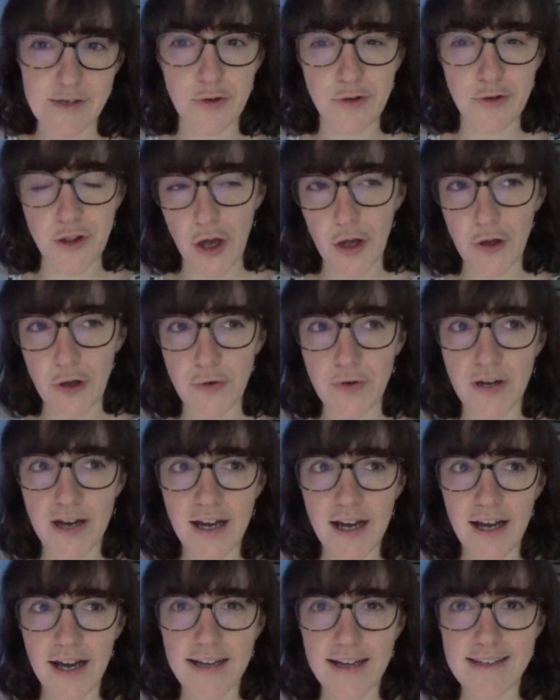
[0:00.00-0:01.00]
although
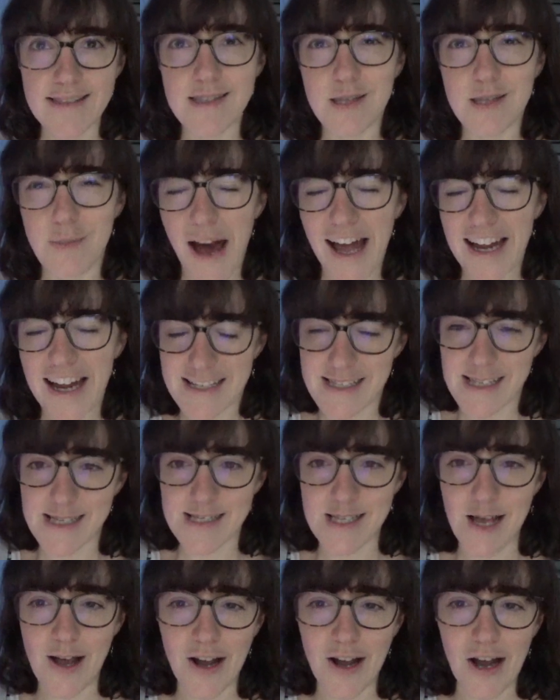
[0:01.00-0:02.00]
so the
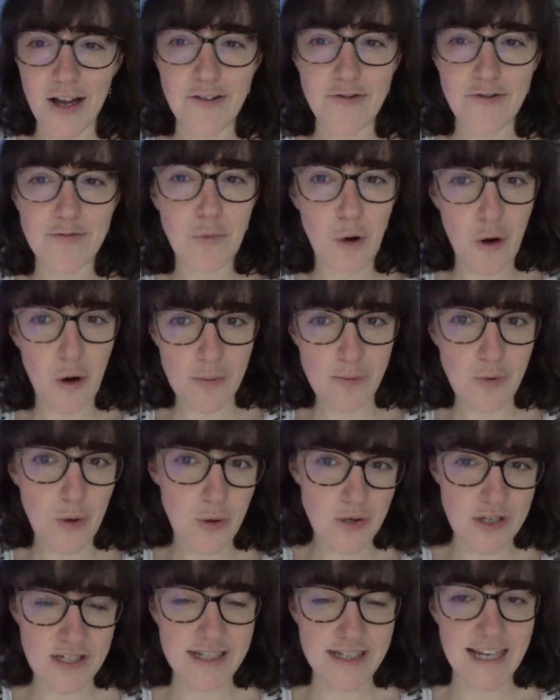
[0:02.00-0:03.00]
Pallisers are kind of more
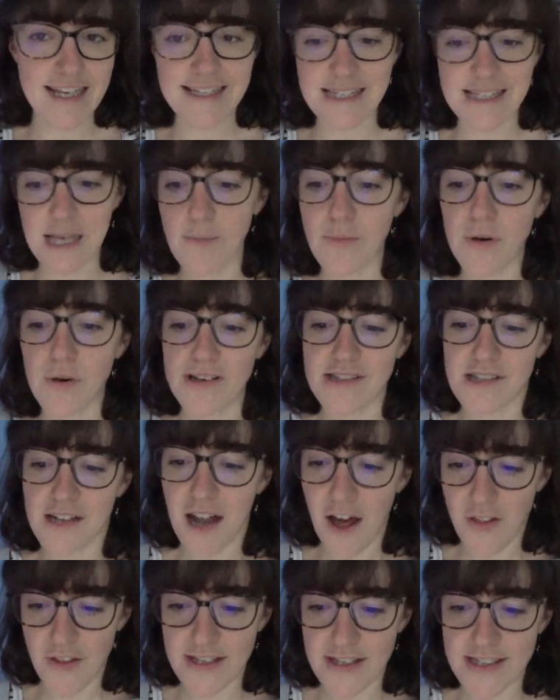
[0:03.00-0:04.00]
important in some books than
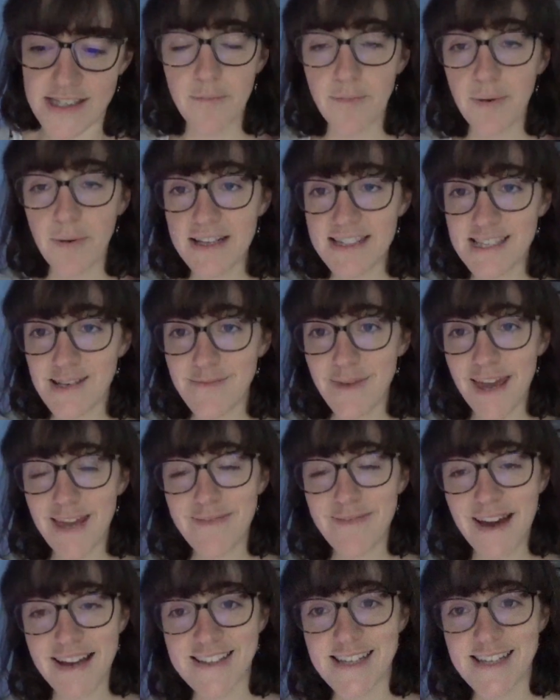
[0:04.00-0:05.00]
others. But to make
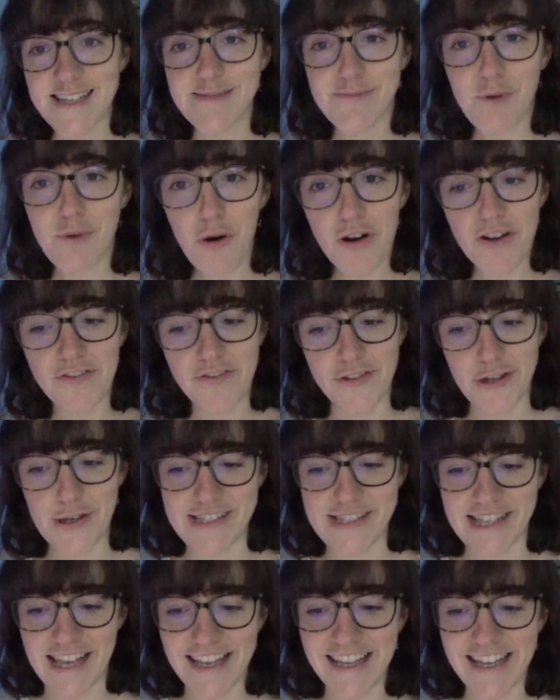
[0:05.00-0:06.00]
matters more
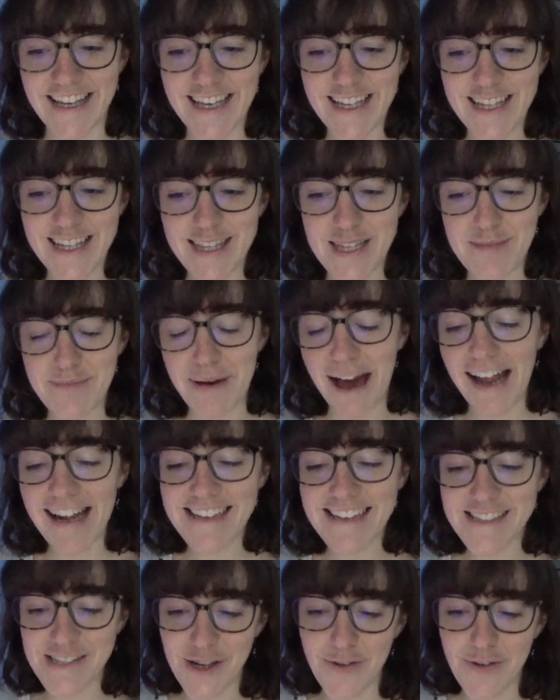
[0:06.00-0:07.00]
confusing, the
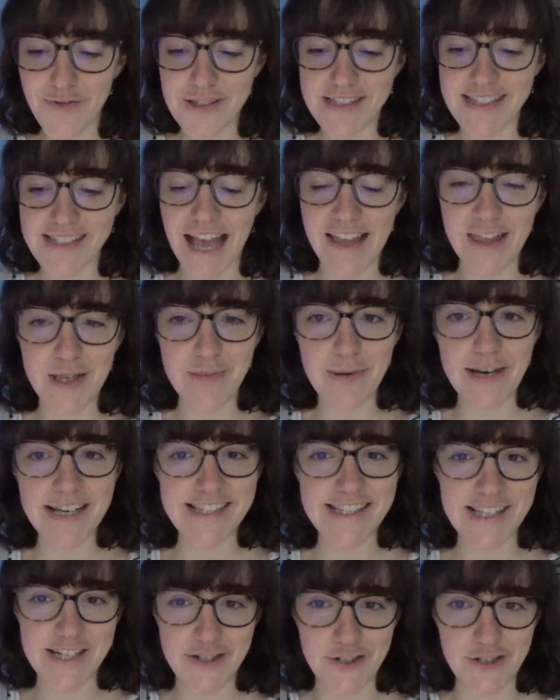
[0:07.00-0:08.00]
Palliser novels and the
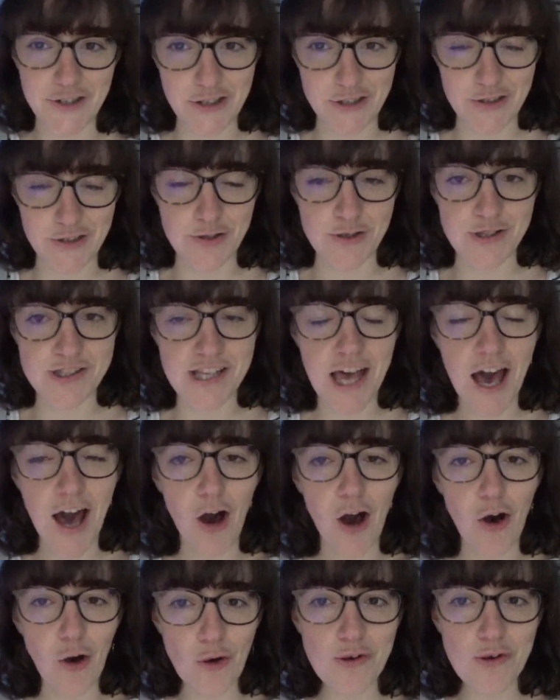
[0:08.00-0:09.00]
Barsetshire Chronicles
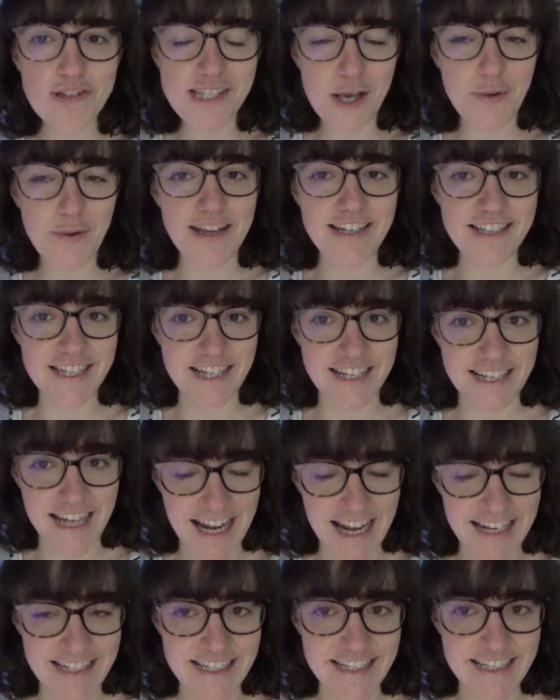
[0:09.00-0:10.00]
are also
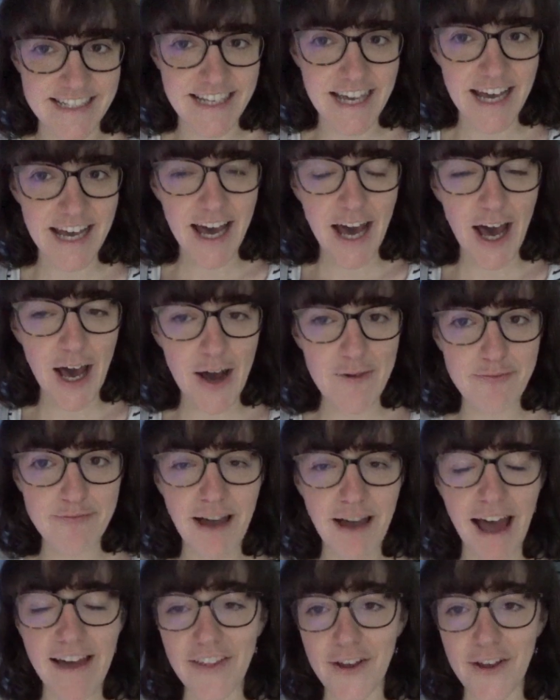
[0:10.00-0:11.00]
interconnected.
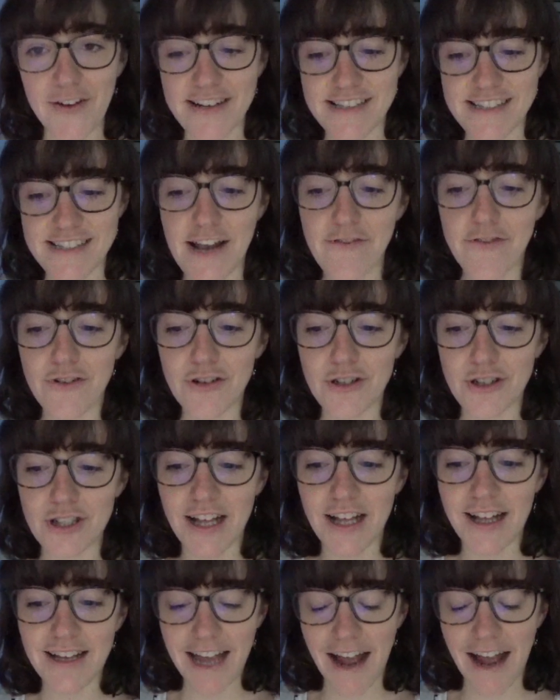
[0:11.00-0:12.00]
And there are several
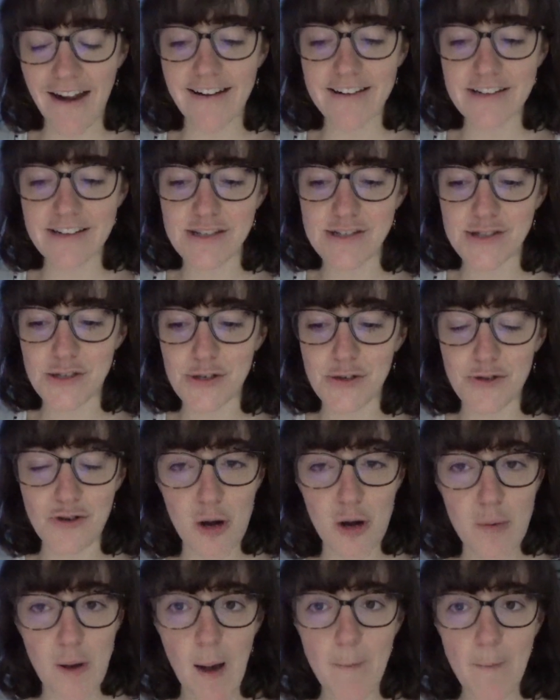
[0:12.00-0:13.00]
characters who
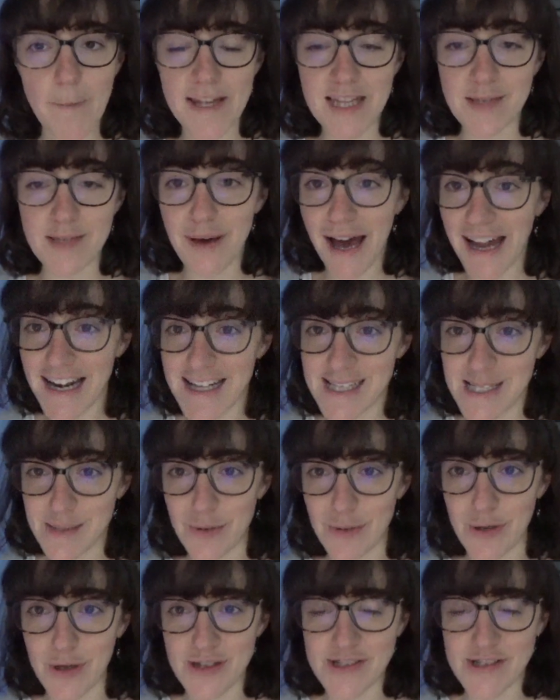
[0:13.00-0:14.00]
crop up in the Palliser
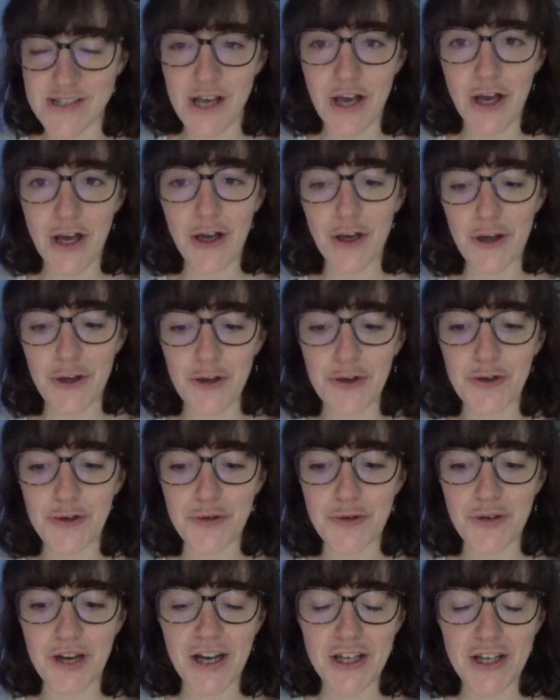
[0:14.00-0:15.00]
books
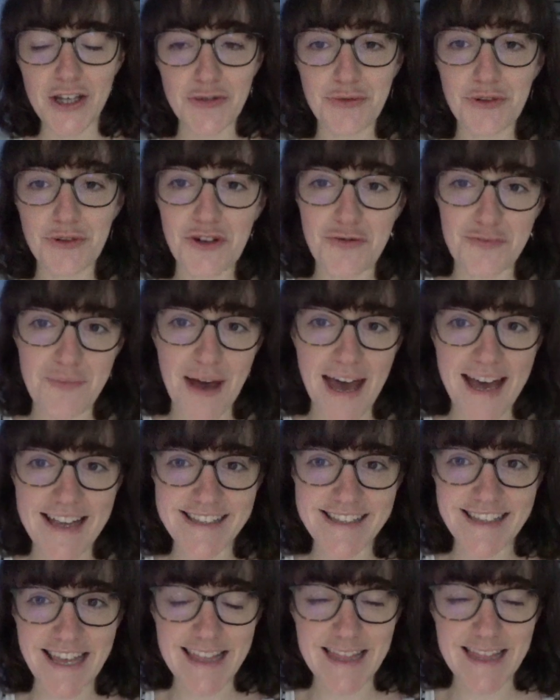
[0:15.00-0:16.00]
who you would have
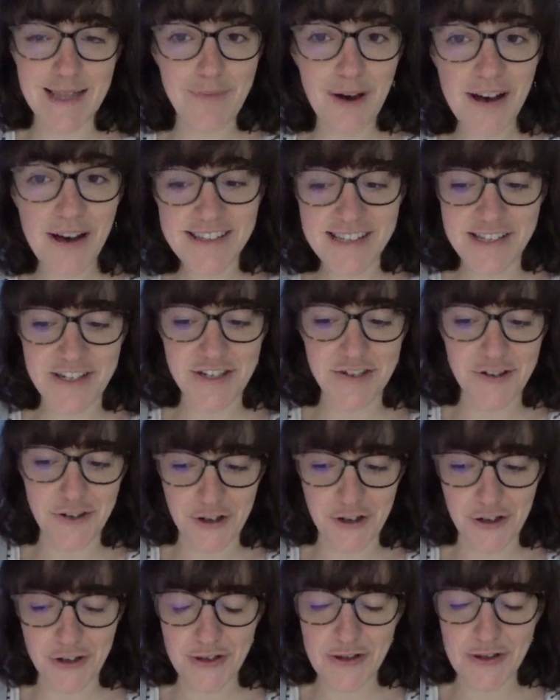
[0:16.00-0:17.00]
met in the Barsetshire
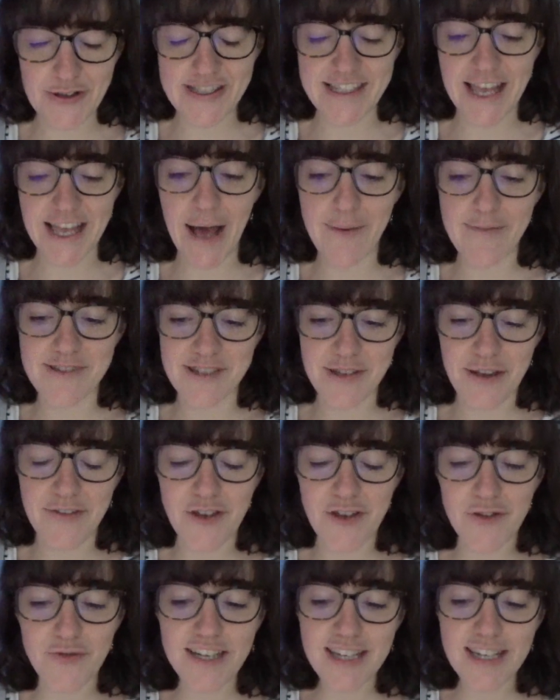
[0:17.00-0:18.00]
Chronicles. So
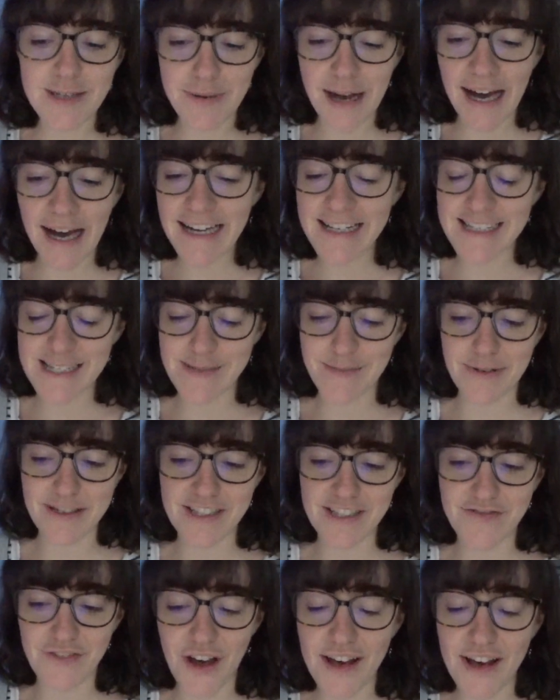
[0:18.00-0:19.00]
if you read the Palliser
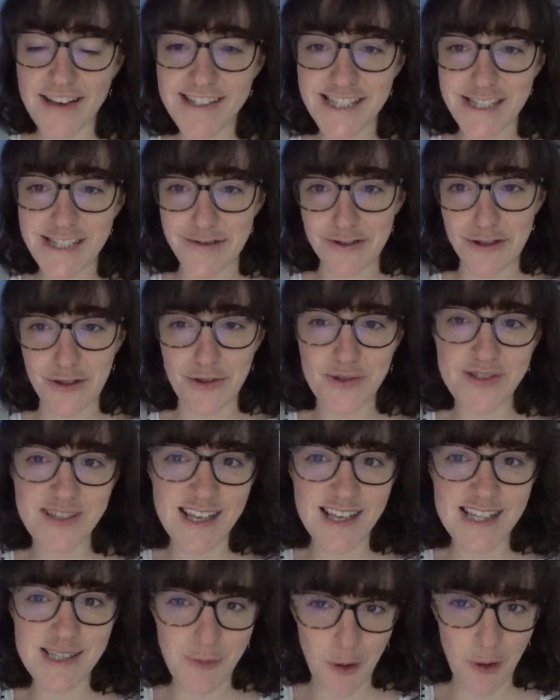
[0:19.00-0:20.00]
books first, you will
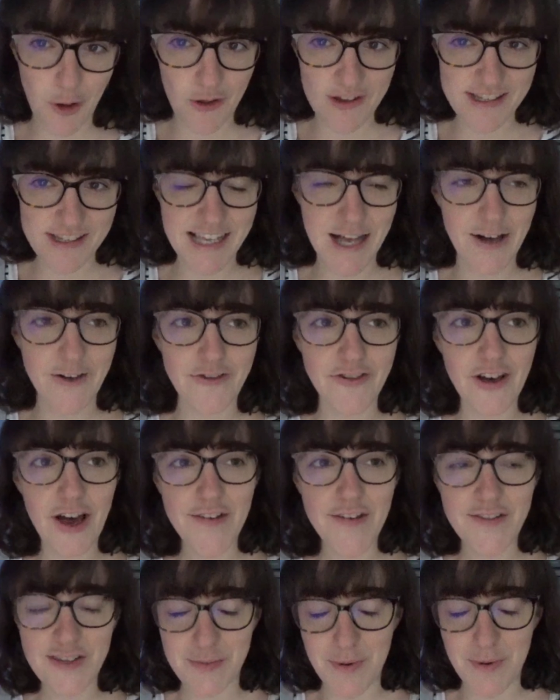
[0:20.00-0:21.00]
also spoil
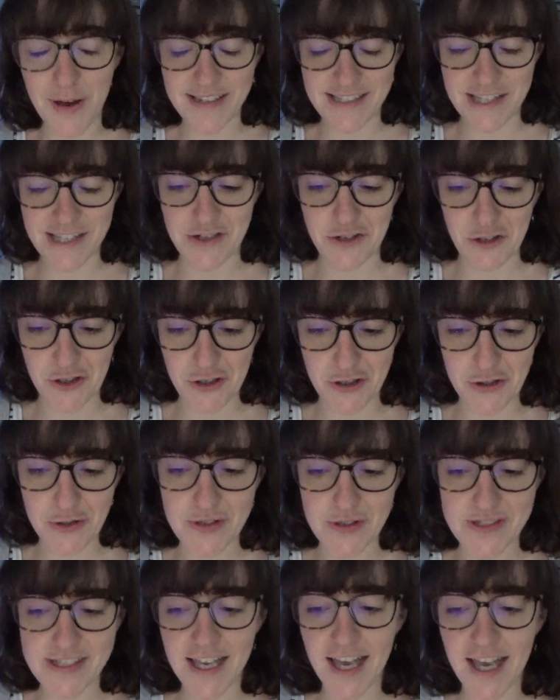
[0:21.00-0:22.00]
yourself for the Barsetshire
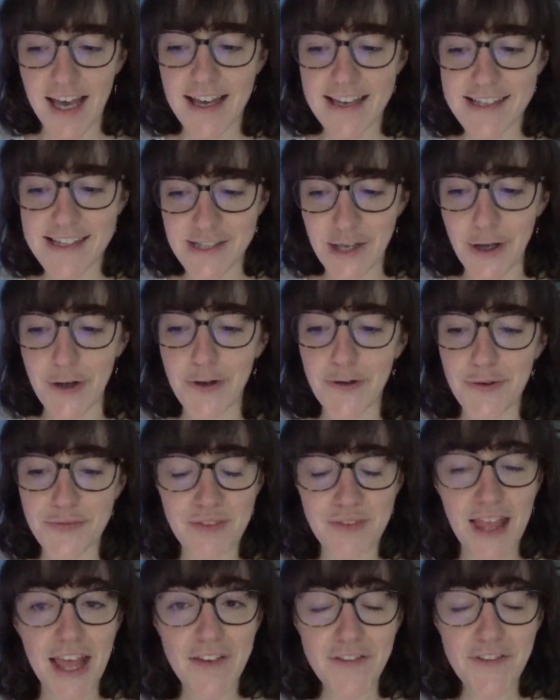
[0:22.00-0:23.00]
Chronicles. So
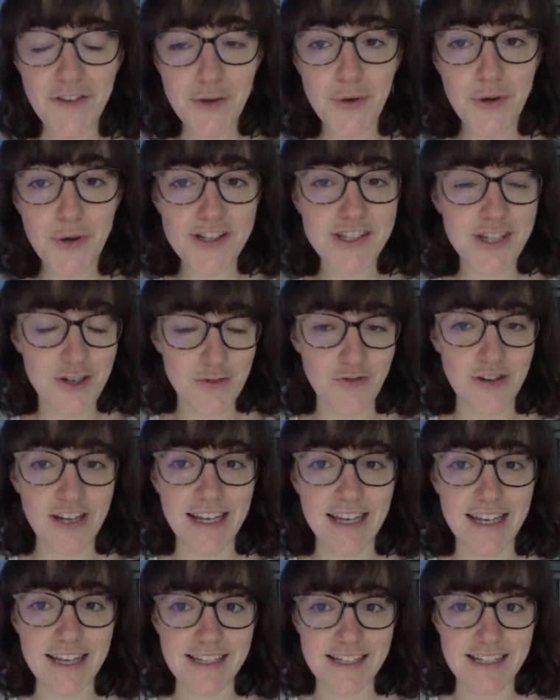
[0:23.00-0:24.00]
if you want to
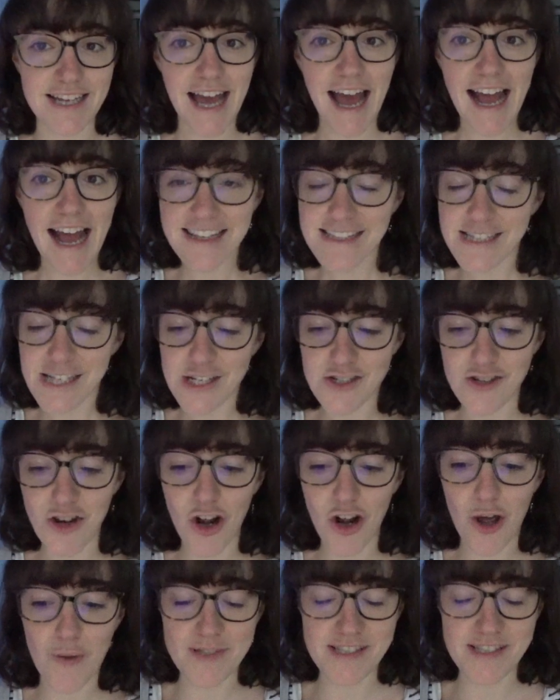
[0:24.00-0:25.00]
read Anthony
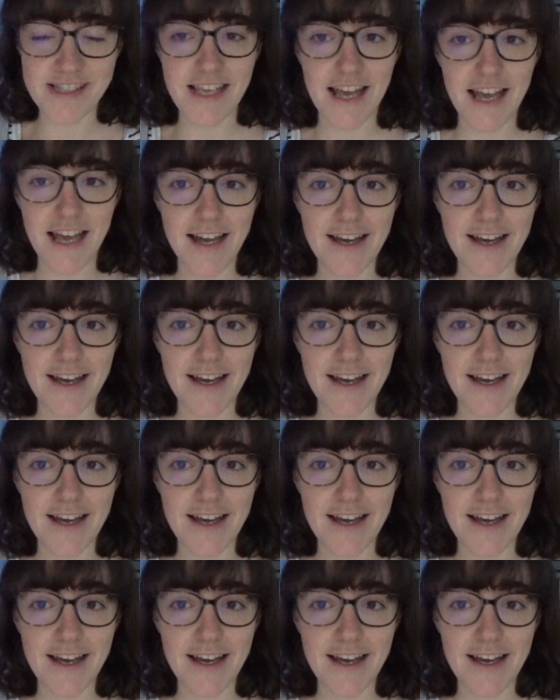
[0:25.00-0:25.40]
Trollope's